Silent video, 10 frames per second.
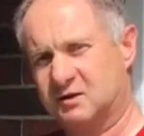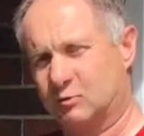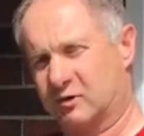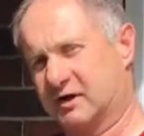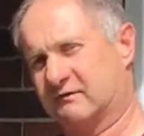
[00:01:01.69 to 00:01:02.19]

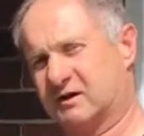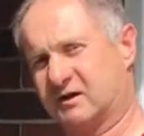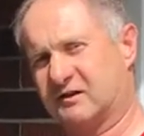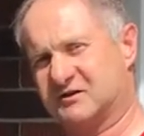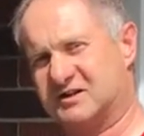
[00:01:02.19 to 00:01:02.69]
We'll give it
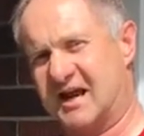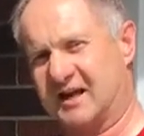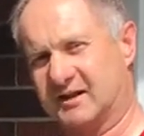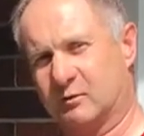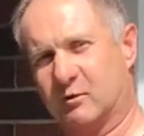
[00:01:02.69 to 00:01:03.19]
another 10
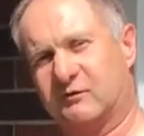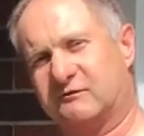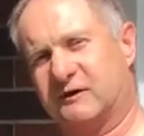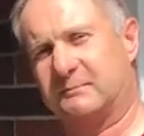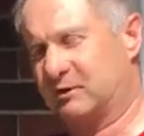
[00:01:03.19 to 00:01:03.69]
and then we'll flip it